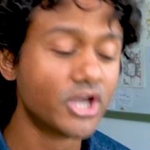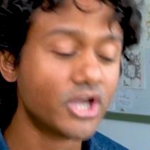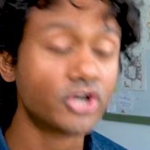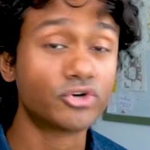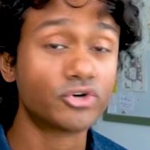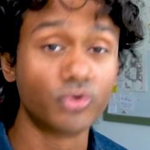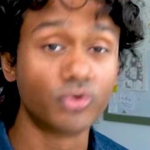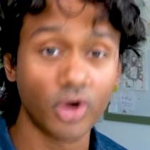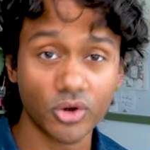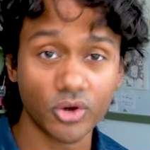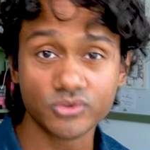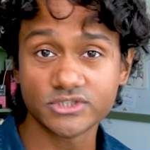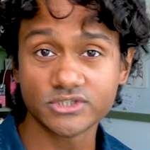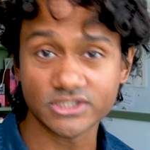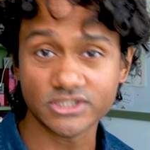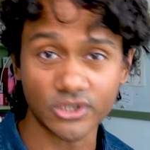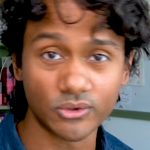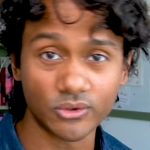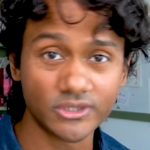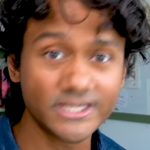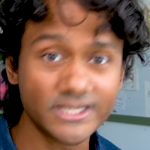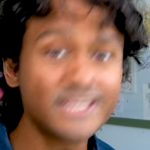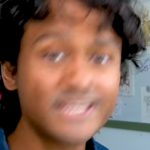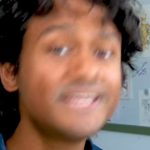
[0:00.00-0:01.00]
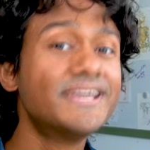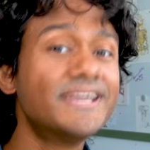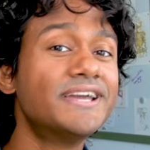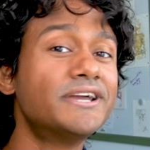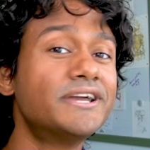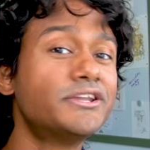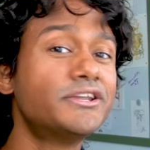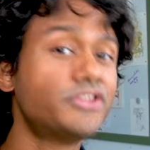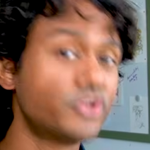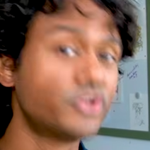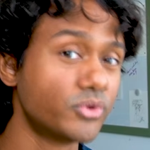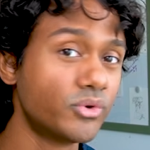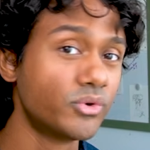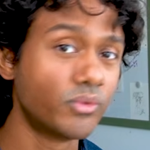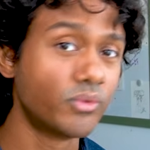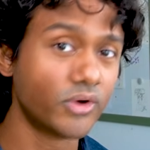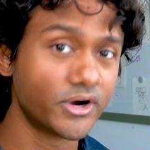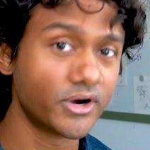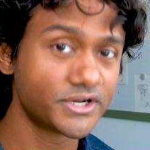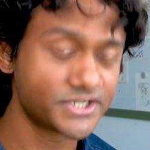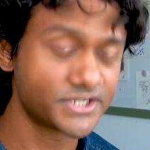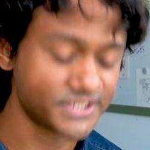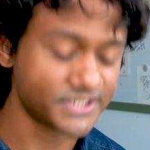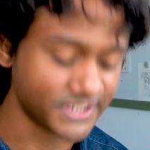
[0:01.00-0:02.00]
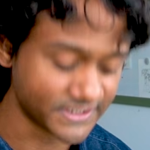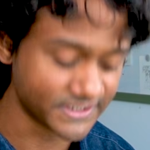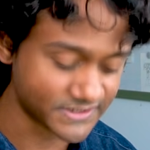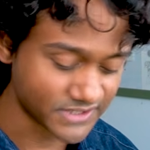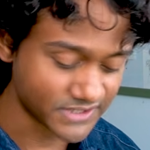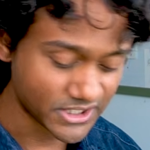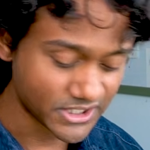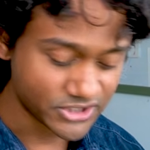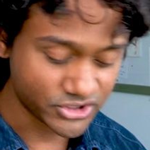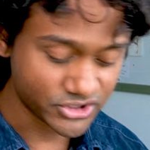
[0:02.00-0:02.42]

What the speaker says: grow slowly through worksheets.